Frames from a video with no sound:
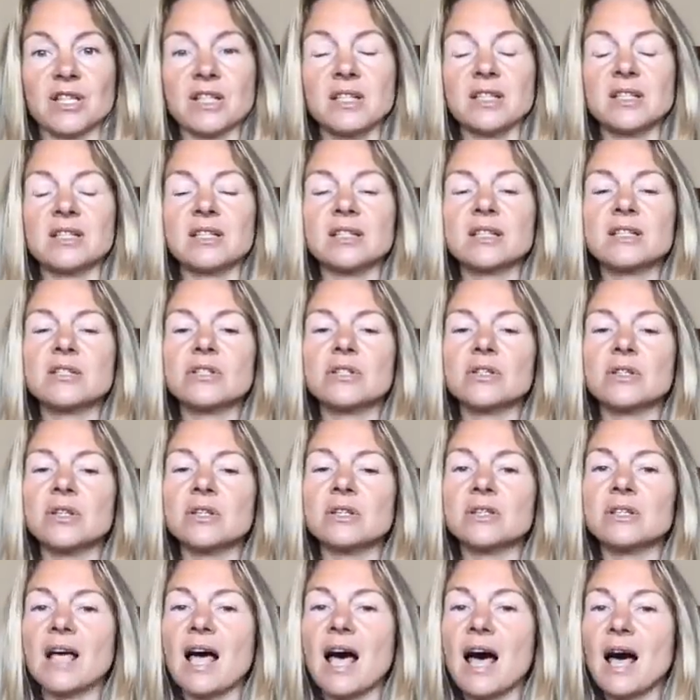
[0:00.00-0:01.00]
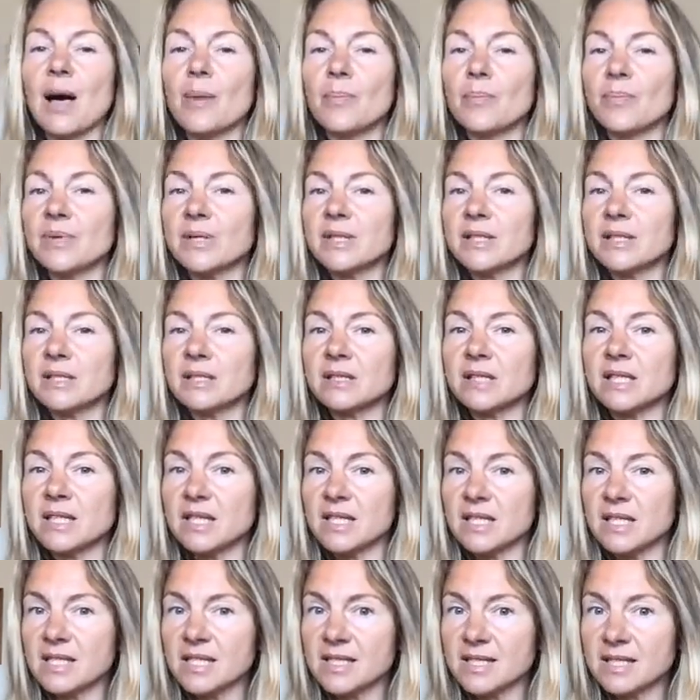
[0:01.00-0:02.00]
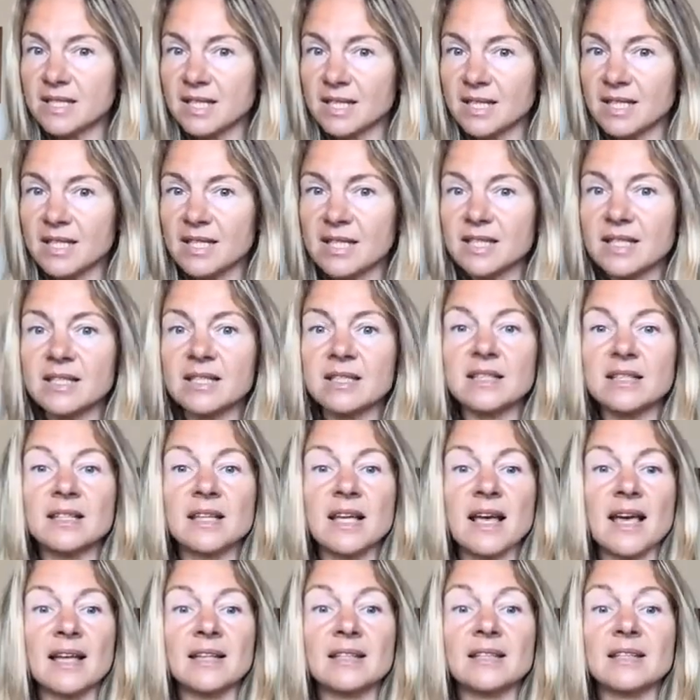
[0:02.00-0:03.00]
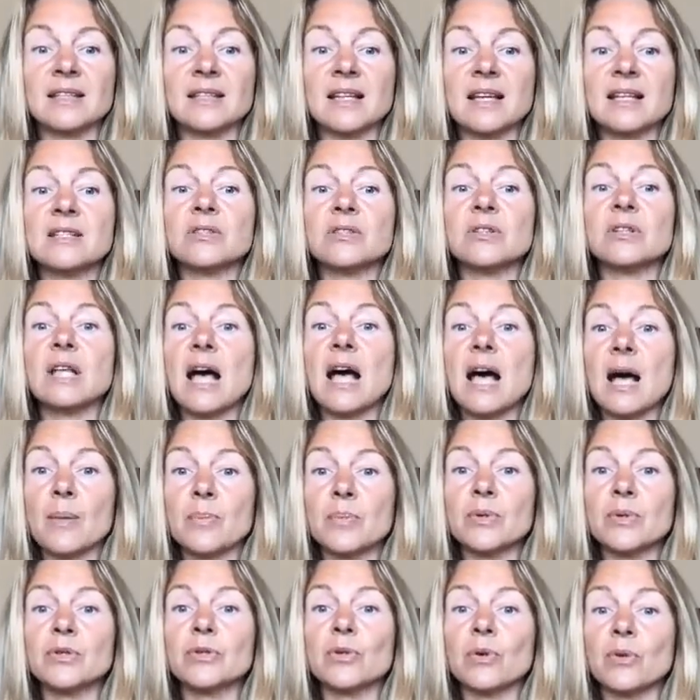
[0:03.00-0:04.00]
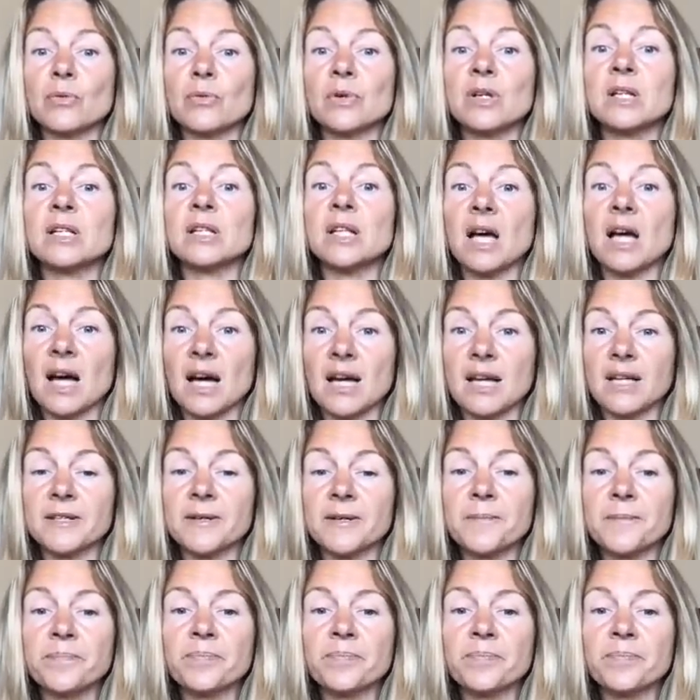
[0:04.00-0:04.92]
It does not happen easily, and it does not happen overnight.